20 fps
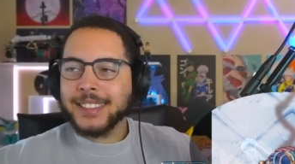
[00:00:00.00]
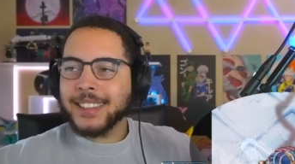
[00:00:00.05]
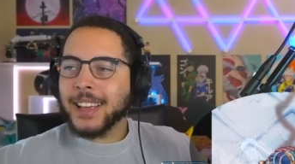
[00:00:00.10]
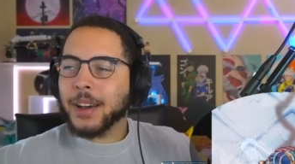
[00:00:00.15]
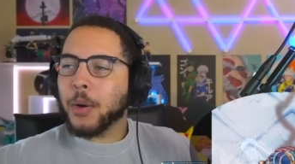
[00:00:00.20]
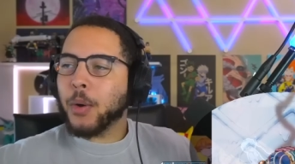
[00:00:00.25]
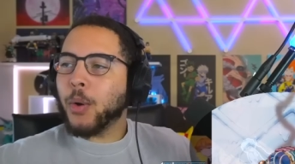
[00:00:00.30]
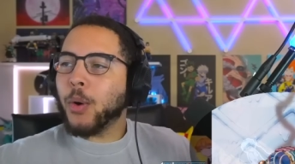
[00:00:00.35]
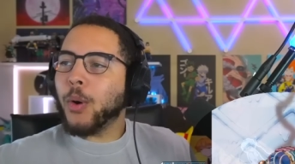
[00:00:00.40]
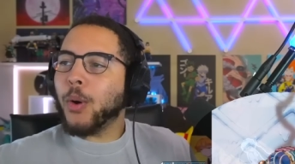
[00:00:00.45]

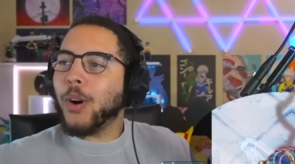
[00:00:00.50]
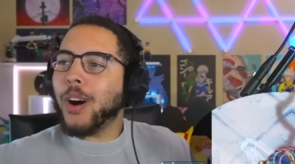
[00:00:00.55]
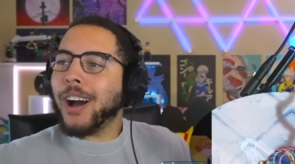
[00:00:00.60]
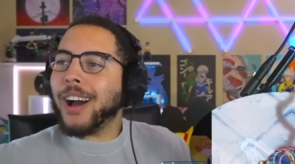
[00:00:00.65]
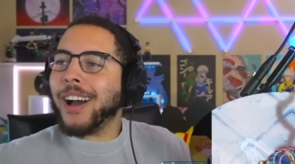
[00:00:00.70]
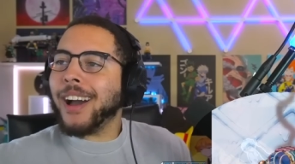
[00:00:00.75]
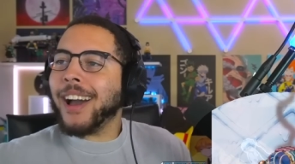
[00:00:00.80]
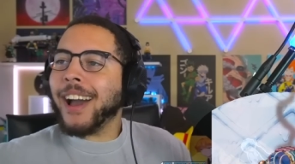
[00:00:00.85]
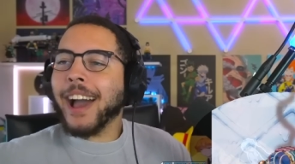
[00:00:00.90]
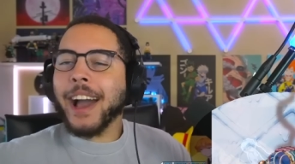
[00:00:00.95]
Oh,
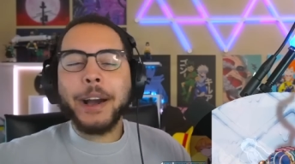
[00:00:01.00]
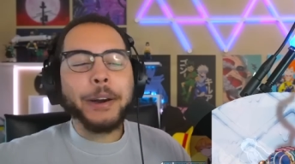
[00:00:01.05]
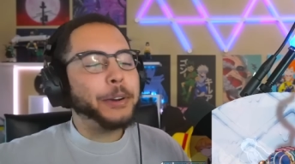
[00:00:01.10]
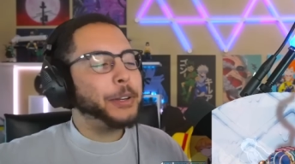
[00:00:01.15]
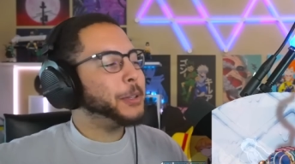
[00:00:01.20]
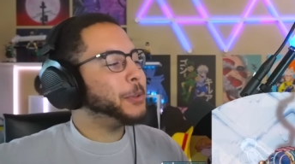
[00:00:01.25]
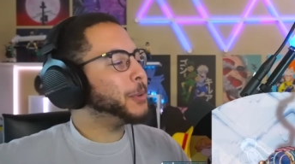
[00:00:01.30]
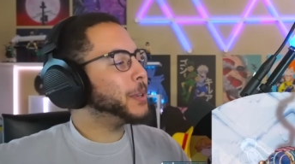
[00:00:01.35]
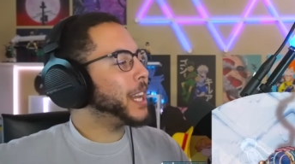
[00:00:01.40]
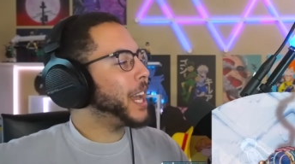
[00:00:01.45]
how do
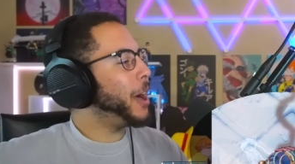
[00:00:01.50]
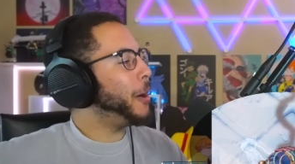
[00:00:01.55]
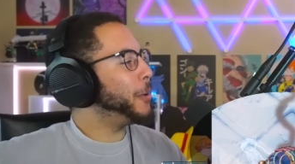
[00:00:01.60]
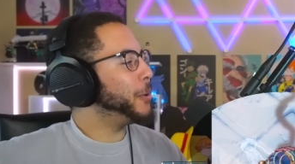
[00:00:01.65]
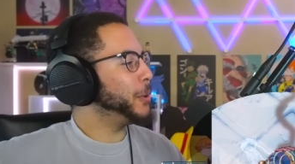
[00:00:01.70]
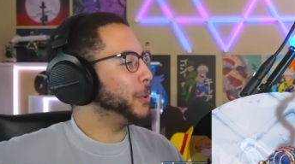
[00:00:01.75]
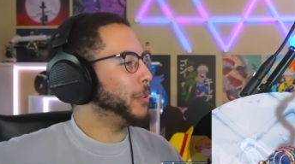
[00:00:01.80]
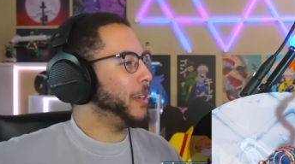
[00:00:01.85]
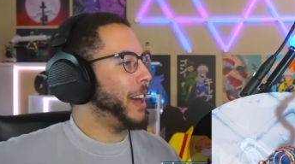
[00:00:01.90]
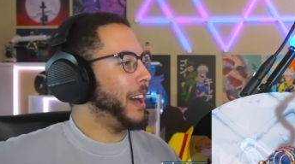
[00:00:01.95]
you
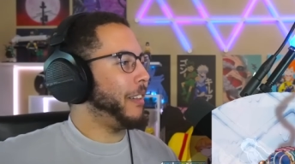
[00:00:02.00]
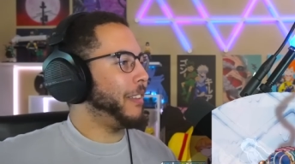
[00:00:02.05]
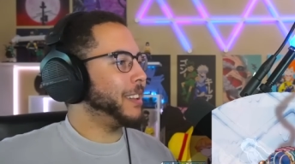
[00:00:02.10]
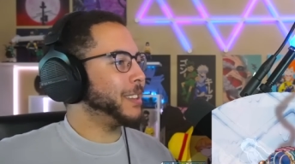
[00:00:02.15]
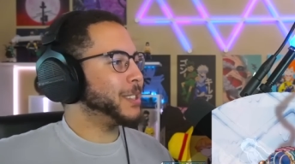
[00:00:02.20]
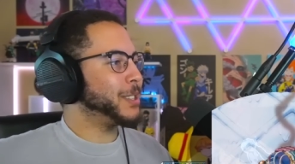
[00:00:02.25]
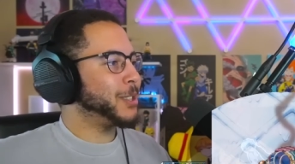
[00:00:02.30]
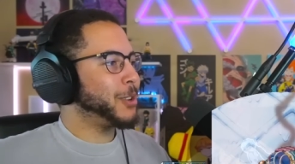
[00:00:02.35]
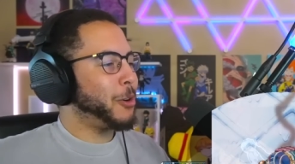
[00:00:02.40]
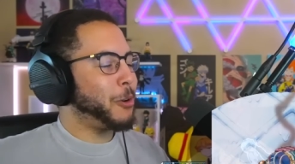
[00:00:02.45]
counter that? That's
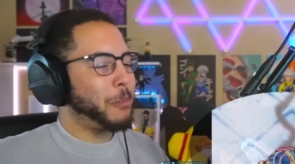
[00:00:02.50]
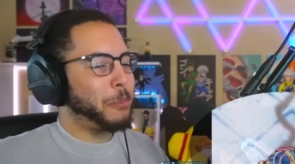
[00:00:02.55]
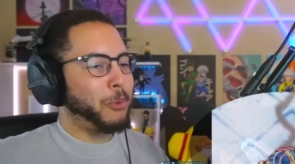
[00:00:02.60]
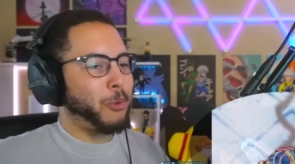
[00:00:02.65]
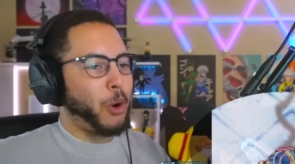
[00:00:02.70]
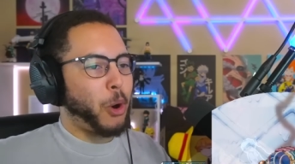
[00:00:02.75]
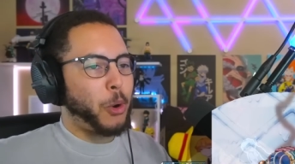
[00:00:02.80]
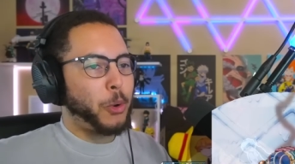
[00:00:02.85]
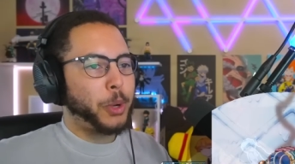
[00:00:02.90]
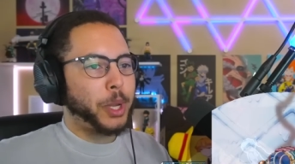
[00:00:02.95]
so
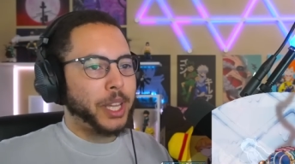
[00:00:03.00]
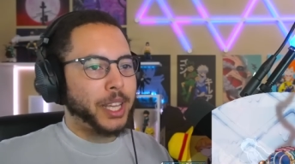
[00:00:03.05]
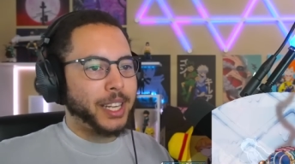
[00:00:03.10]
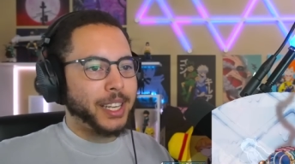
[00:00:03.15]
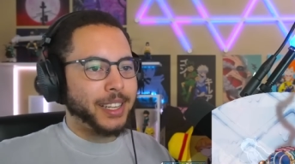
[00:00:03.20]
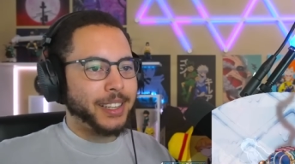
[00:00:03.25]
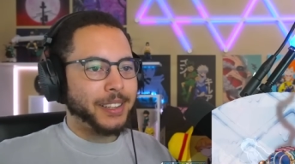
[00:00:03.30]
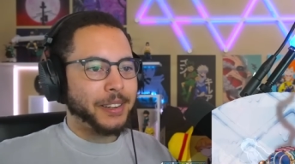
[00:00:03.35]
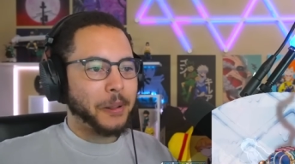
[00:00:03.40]
broken.